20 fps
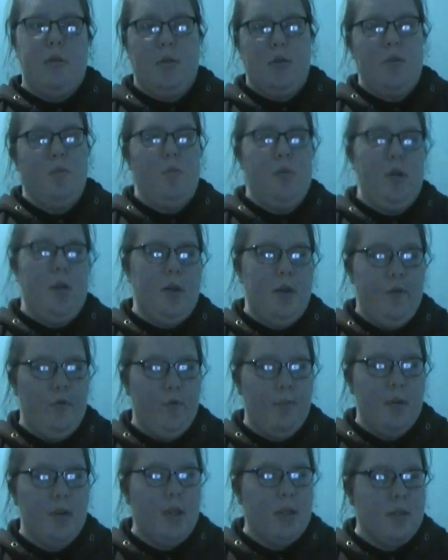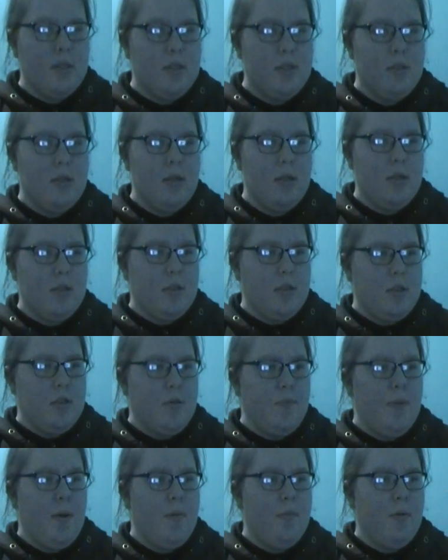he looks completely different, but that's
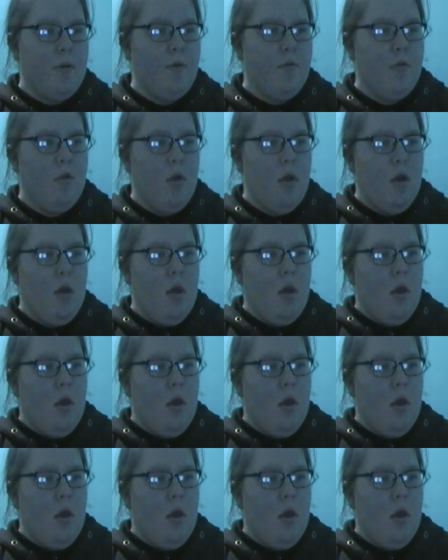just a pet peeve